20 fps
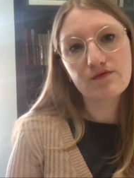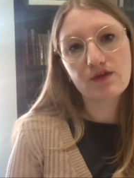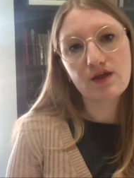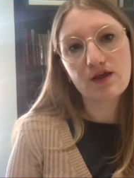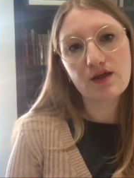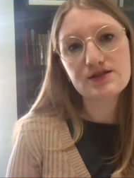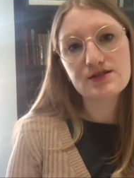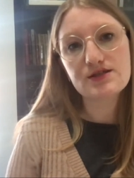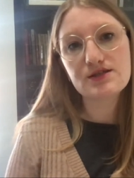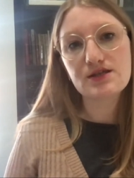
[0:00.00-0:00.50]

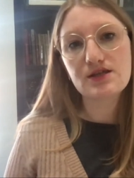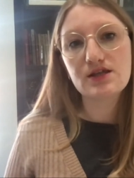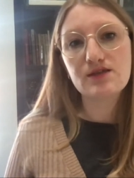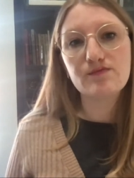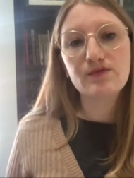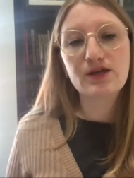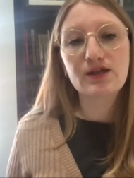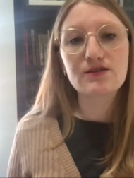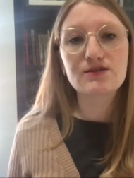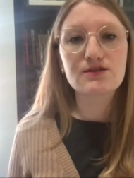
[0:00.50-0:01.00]
As the scene
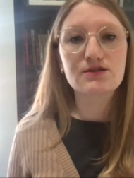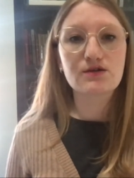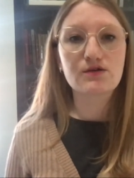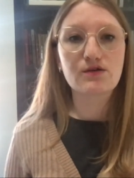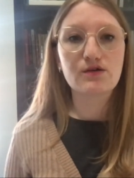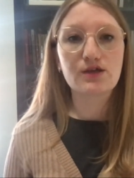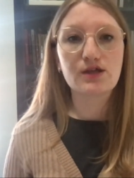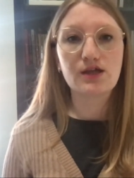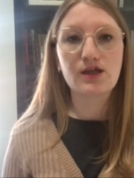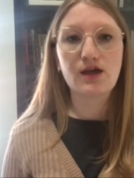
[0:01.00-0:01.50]
begins to
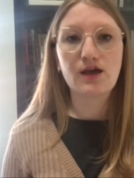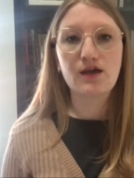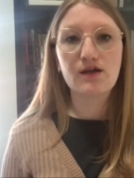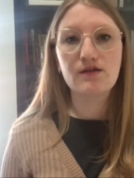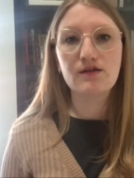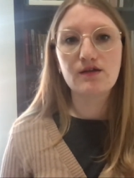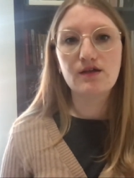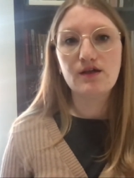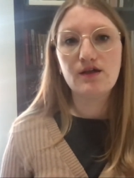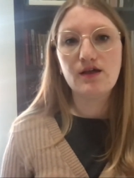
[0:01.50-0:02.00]
cohere,
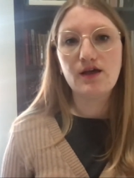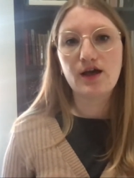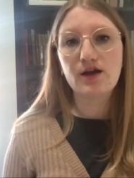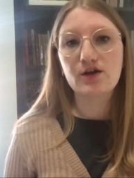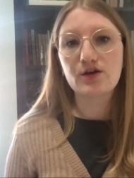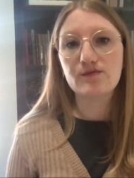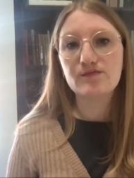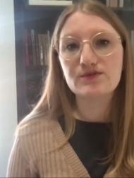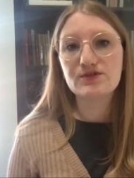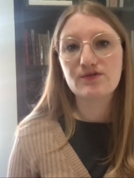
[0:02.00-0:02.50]
I
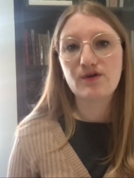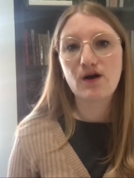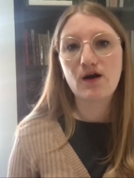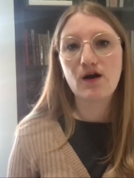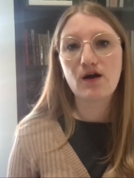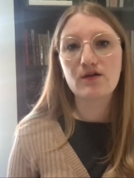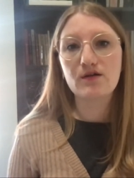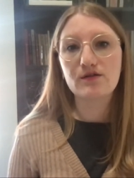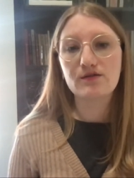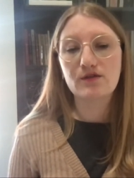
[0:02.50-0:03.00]
come to a
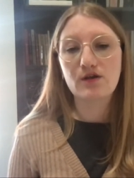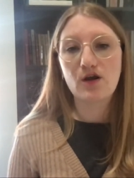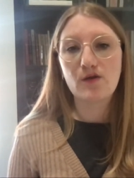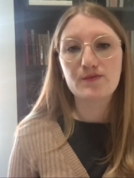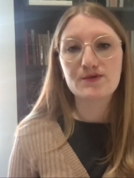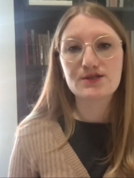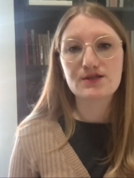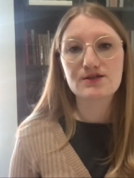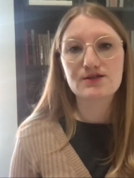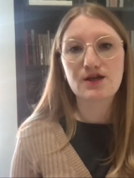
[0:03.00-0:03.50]
halt on the
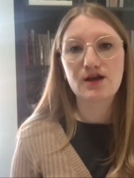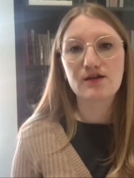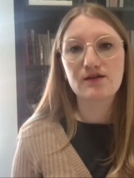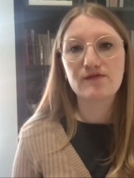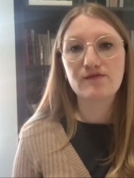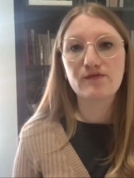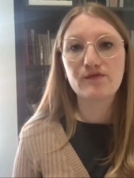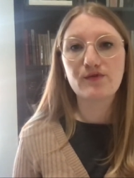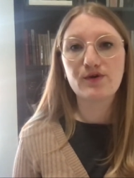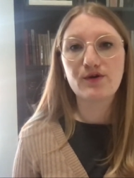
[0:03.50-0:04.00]
opposite side of
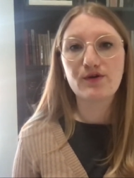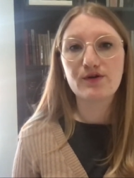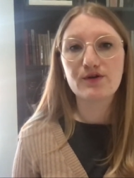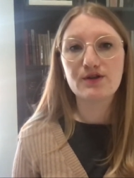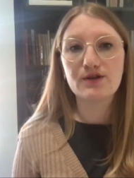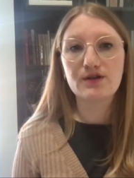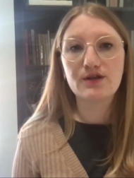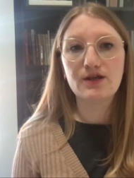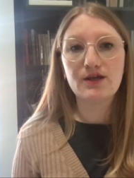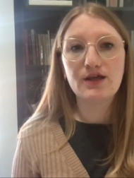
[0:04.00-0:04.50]
the road,
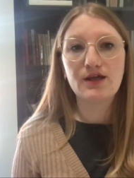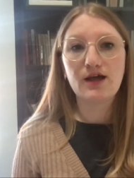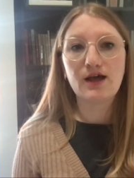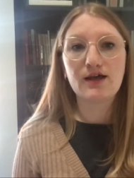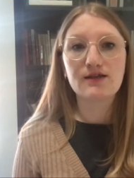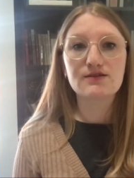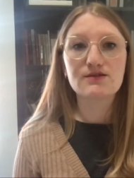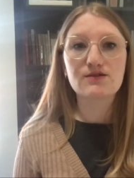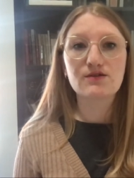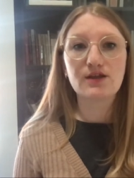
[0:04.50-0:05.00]

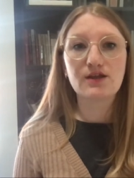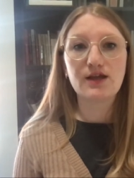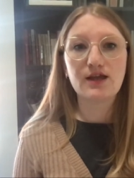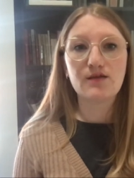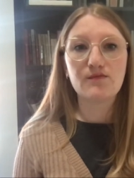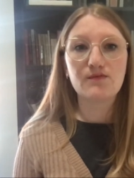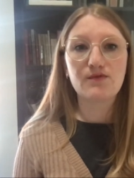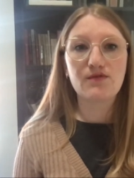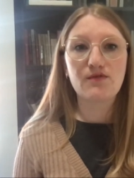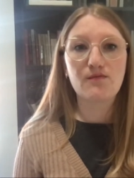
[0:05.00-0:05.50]
hands on
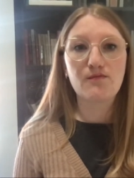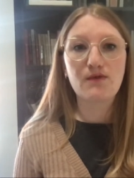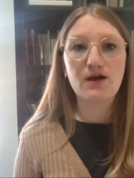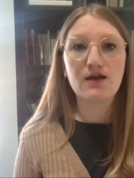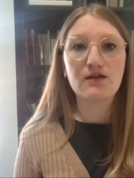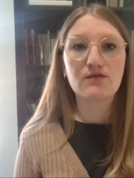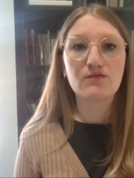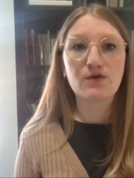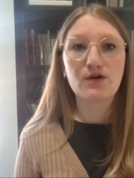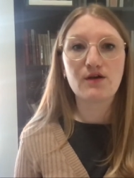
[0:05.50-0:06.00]
hips and
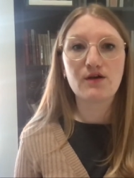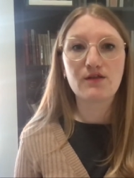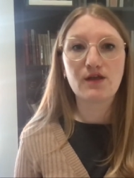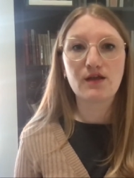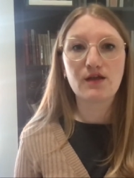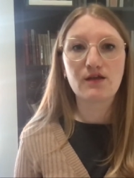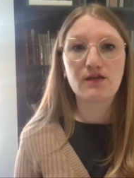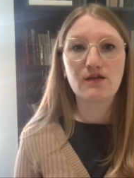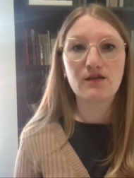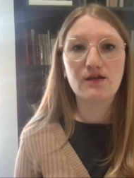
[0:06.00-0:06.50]
mind
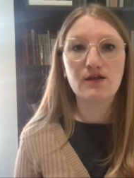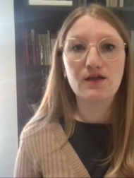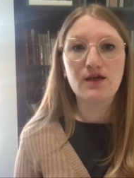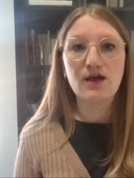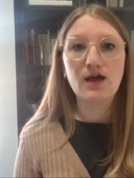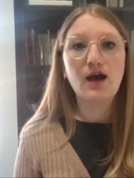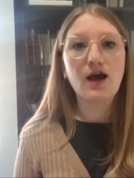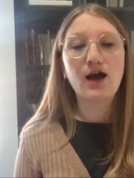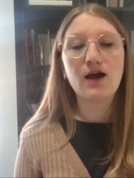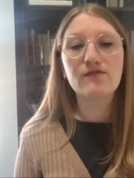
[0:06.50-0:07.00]
whirling
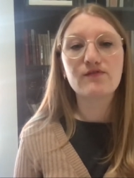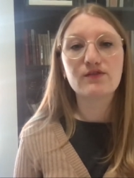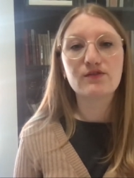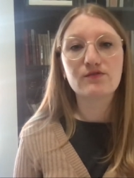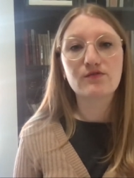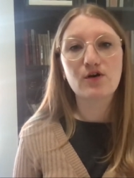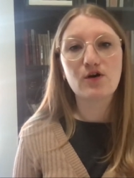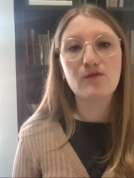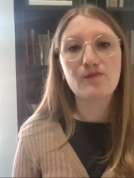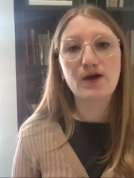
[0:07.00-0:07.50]
half
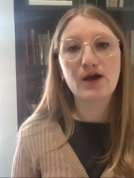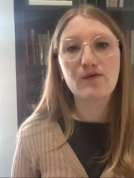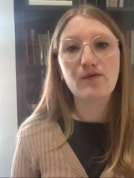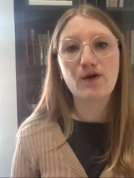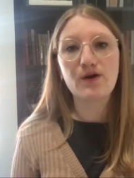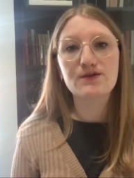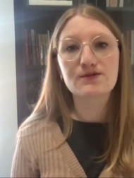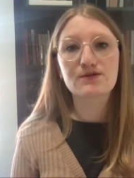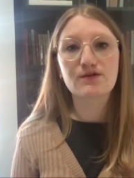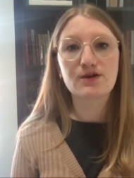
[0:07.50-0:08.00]
enthralled by
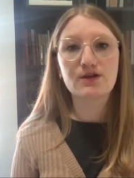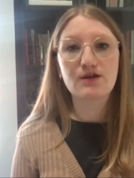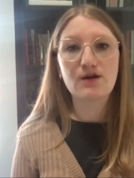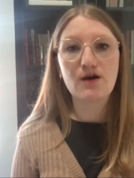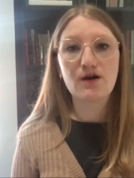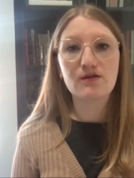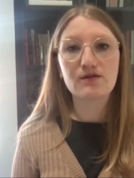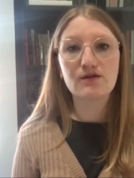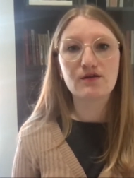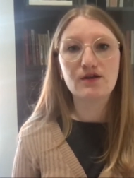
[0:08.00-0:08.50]
what is going
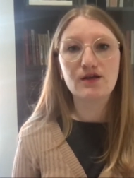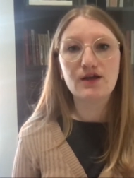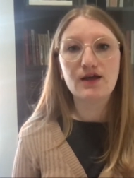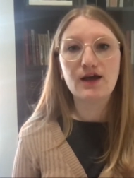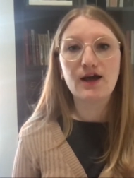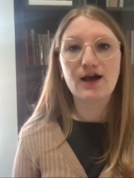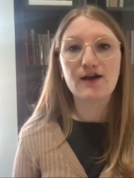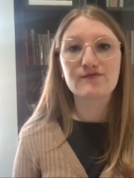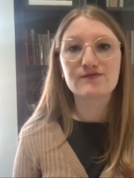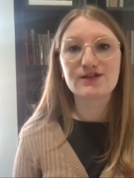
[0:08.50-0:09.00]
on,
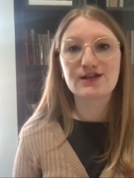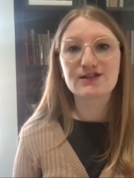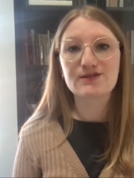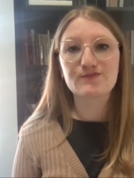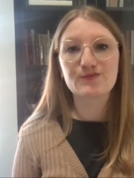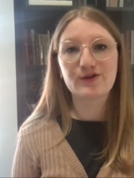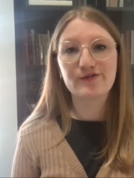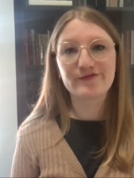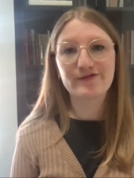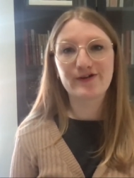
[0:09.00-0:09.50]
half
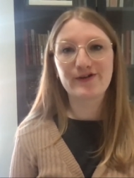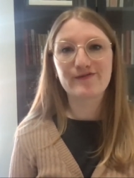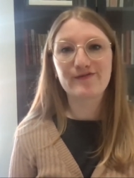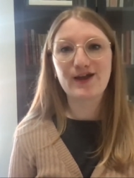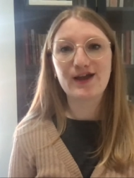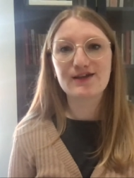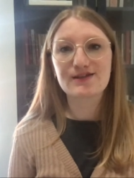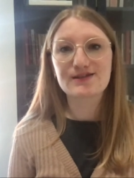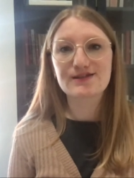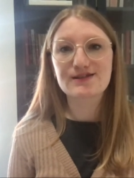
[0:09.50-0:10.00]
desperate for a
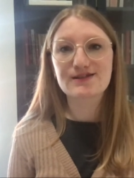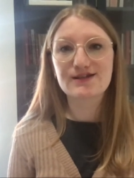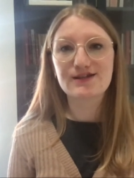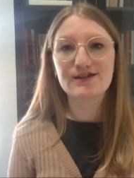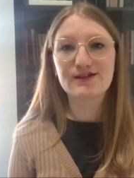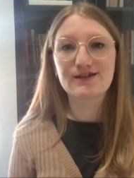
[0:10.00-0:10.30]
rest.